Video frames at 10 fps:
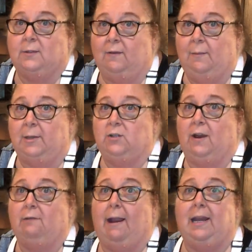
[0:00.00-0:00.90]
So I've got my
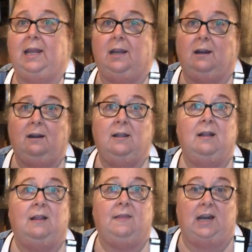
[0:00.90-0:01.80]
tray right here
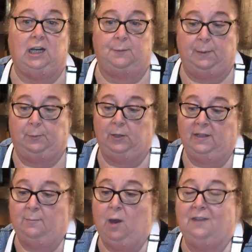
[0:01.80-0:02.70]
that I'm going to be
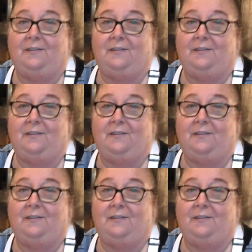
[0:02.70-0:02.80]
putting them on.